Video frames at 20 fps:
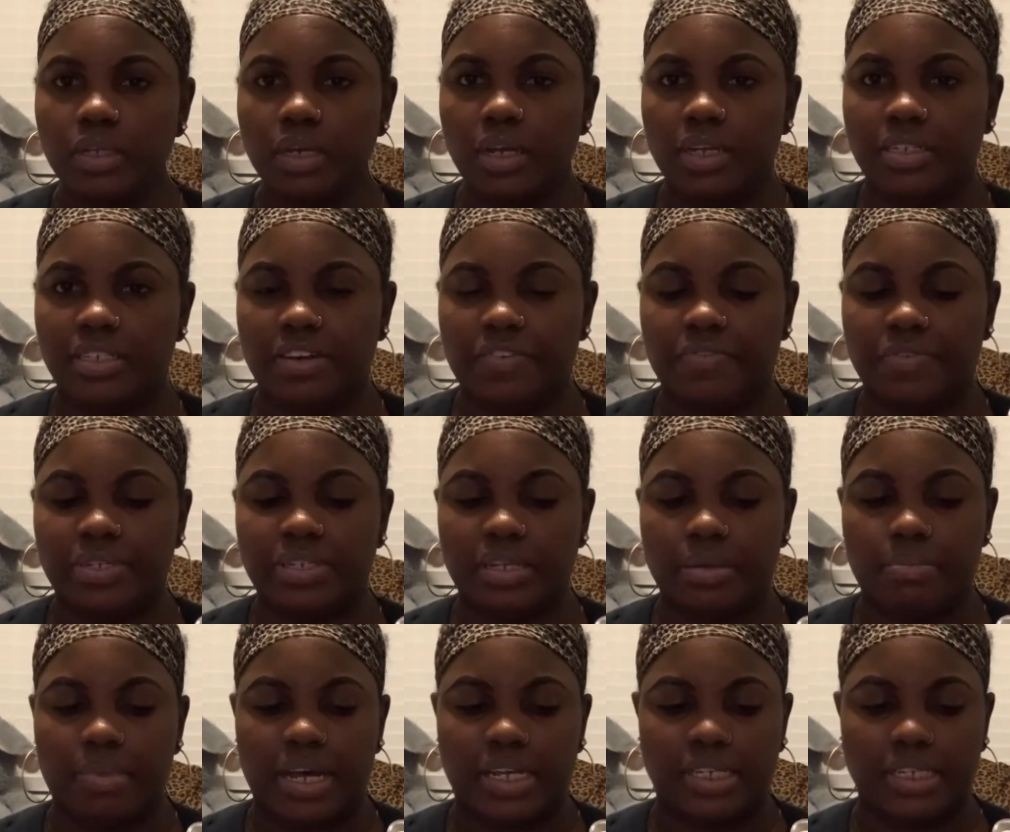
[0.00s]
a difference in
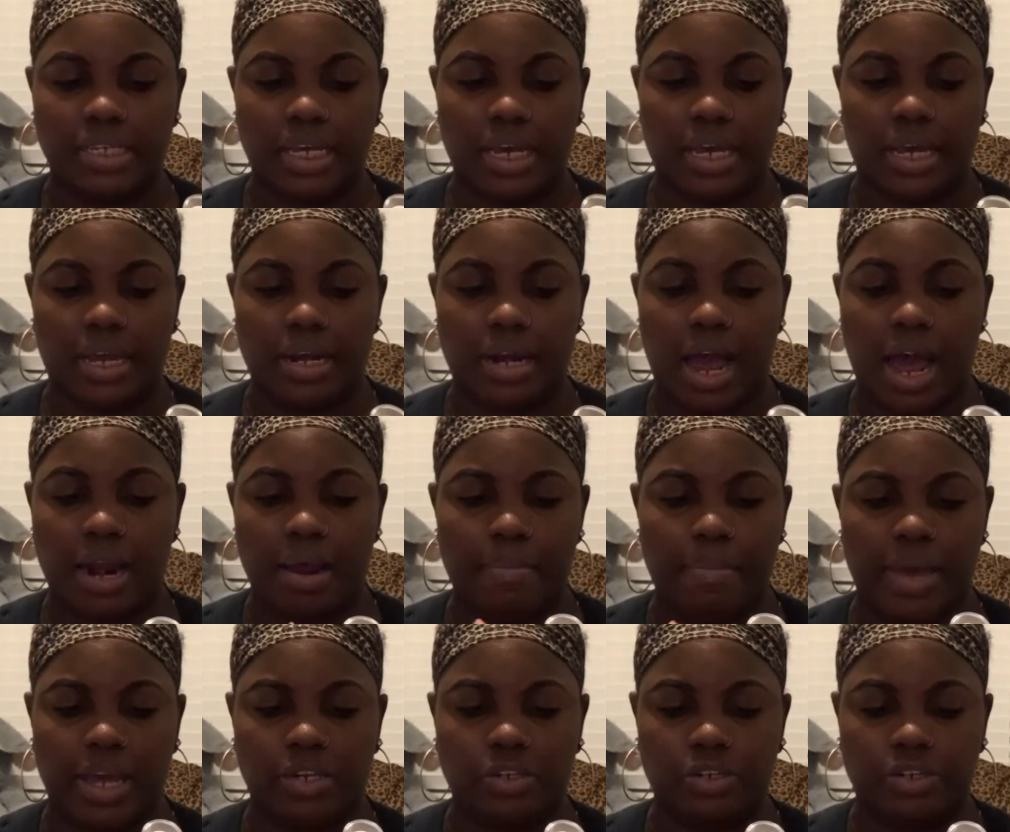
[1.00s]
my skin. Not a
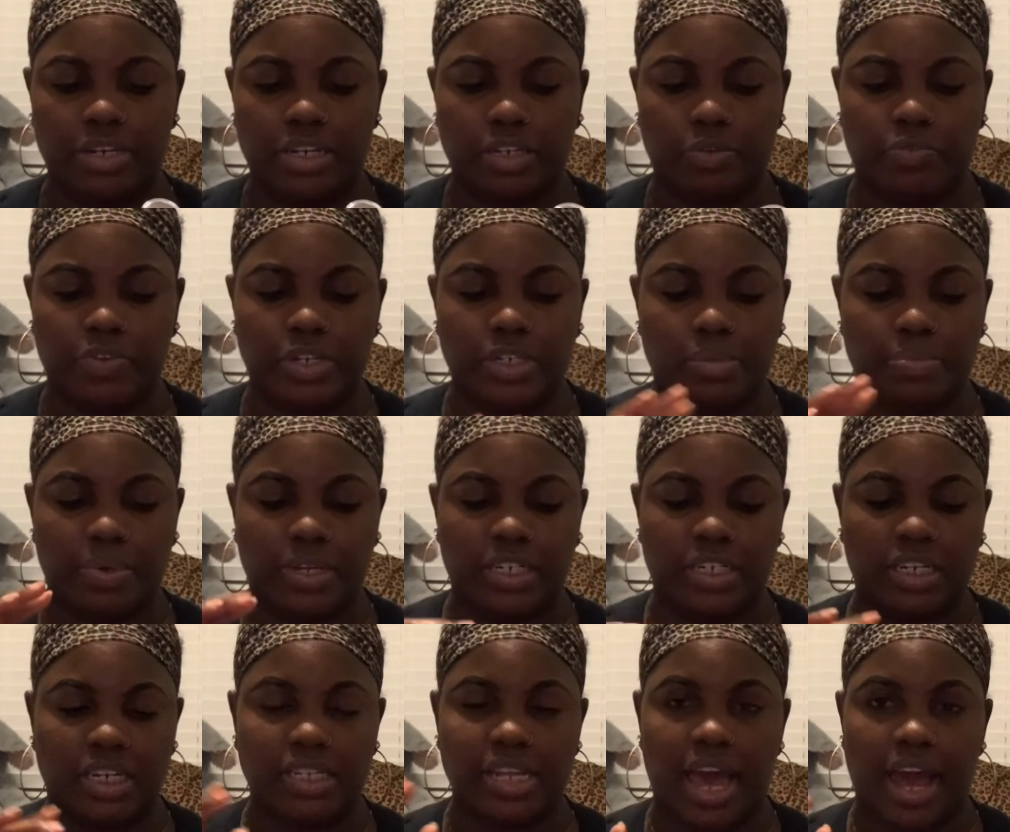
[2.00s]
major difference, but
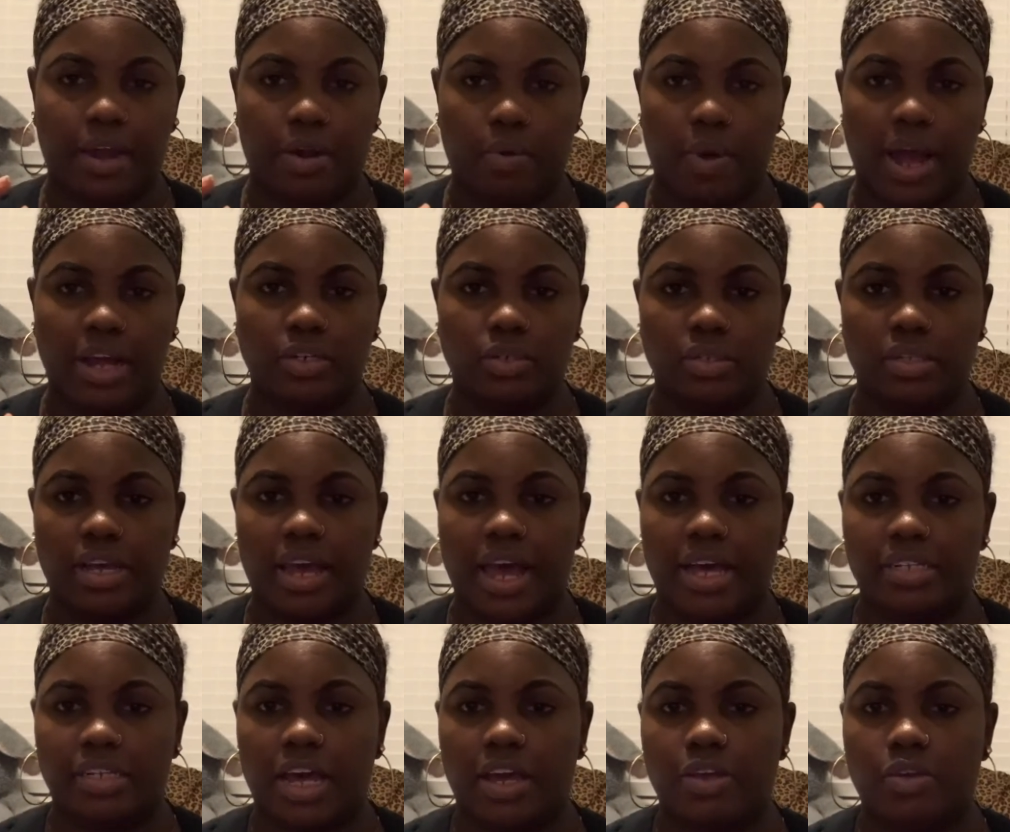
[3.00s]
just gradually
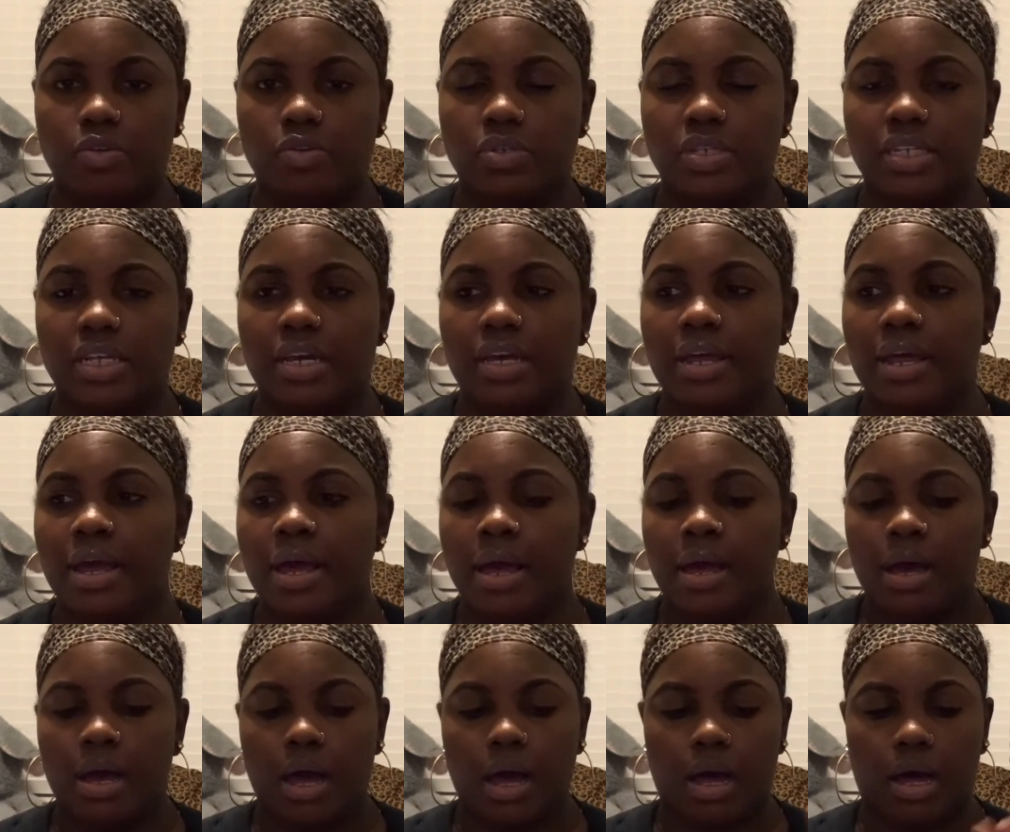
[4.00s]
as I used it,
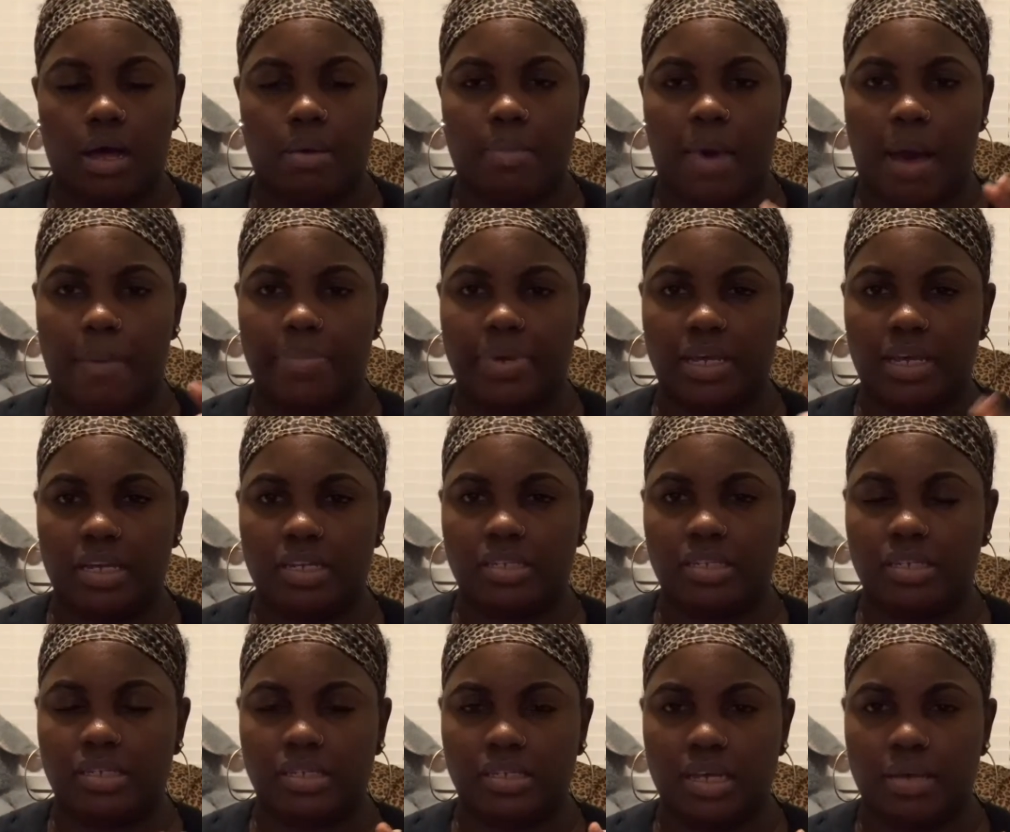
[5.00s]
I began
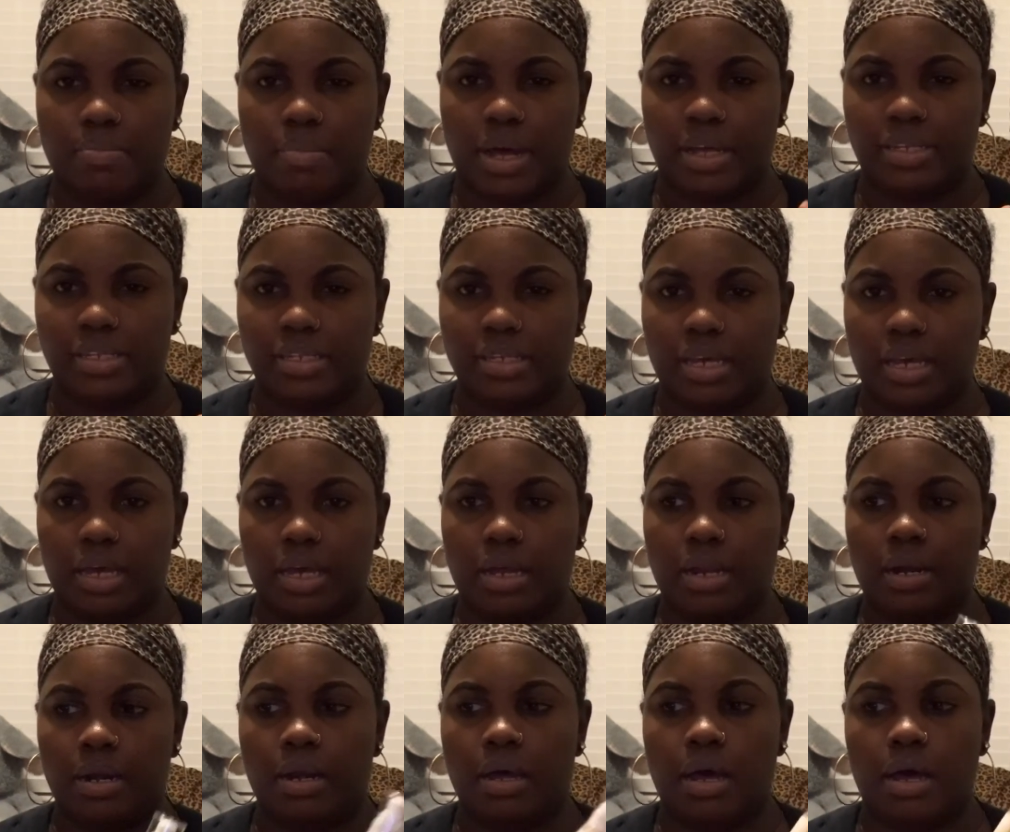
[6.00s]
to see my
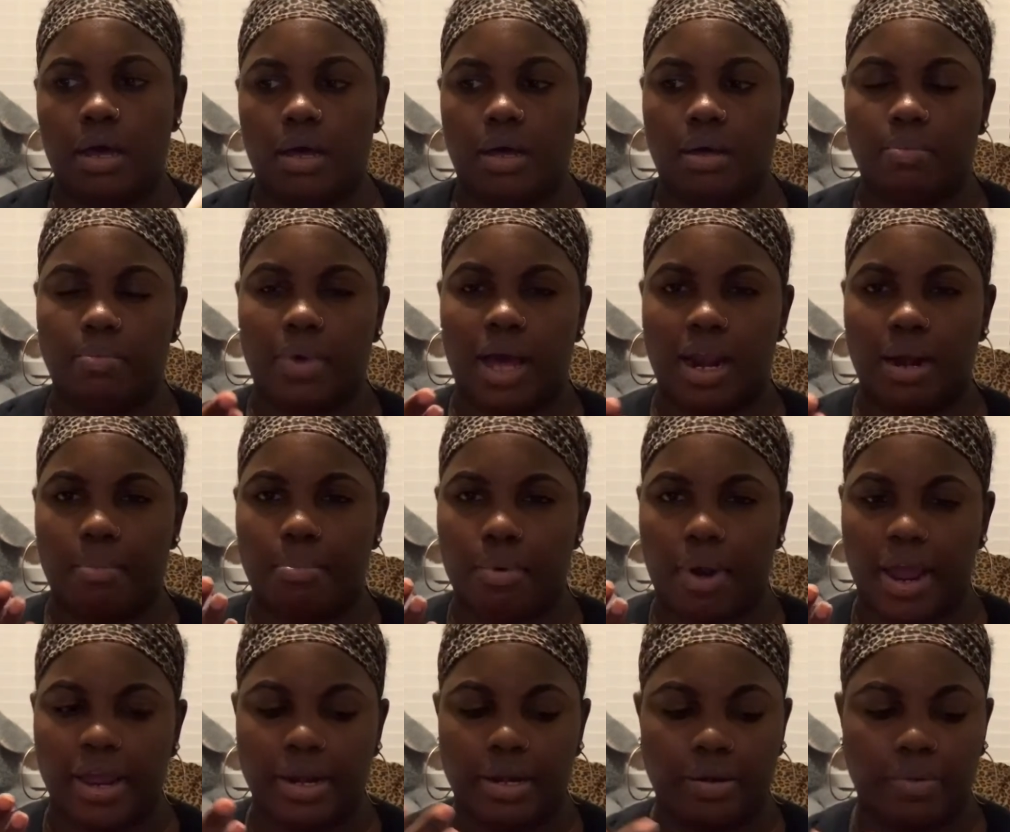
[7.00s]
skin kind of
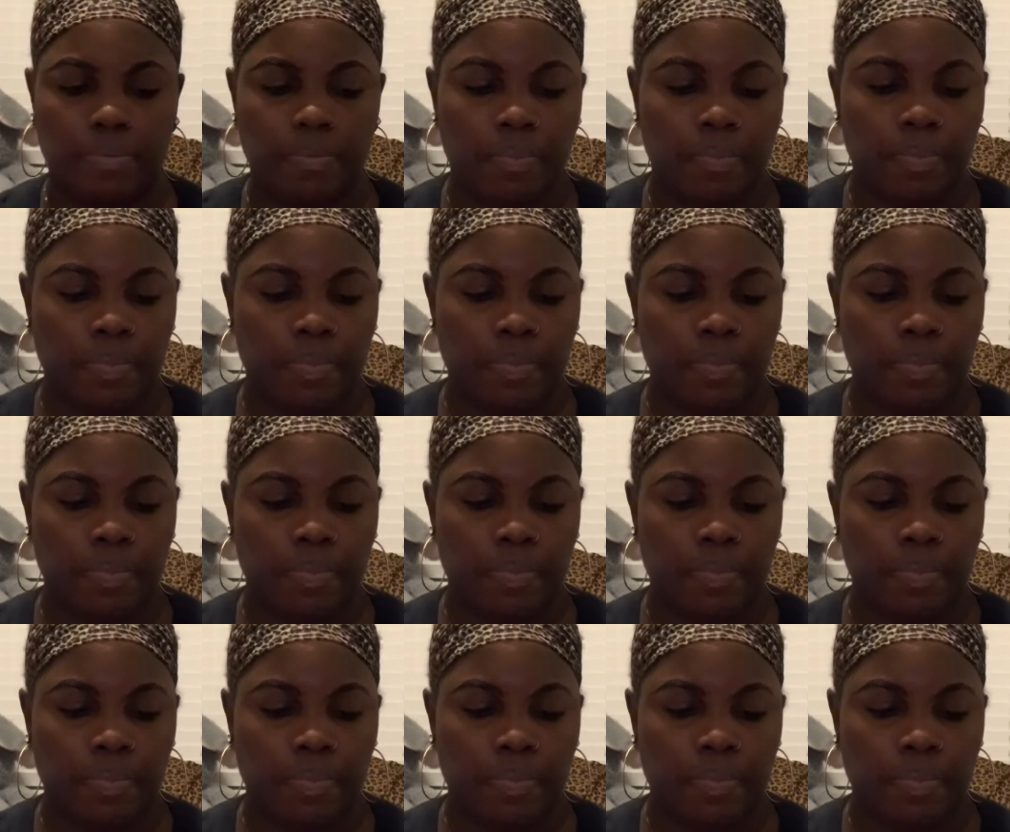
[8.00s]
brighten.